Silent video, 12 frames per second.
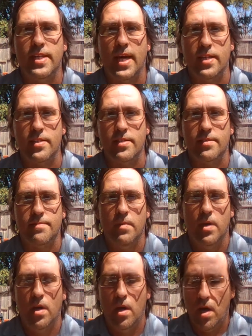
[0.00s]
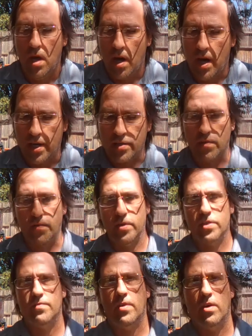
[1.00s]
Texas. All right, so
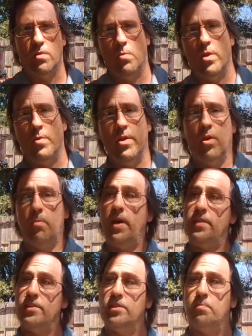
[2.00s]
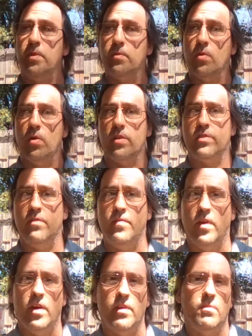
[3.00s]
first of all, what do we know about the Supreme Court so
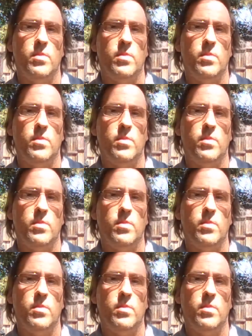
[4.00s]
far?